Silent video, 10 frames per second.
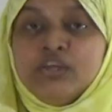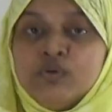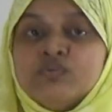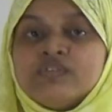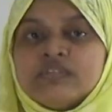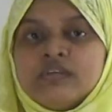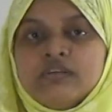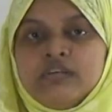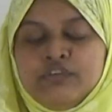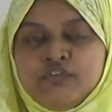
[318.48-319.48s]
use
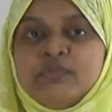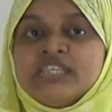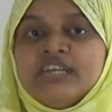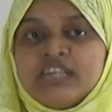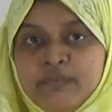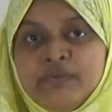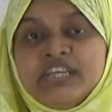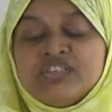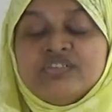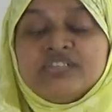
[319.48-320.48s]
information and
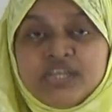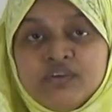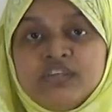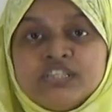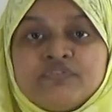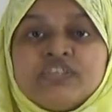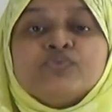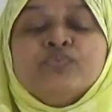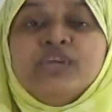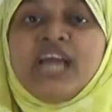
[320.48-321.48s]
communication technology, first
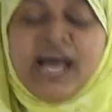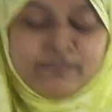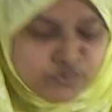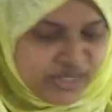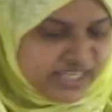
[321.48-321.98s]
we have to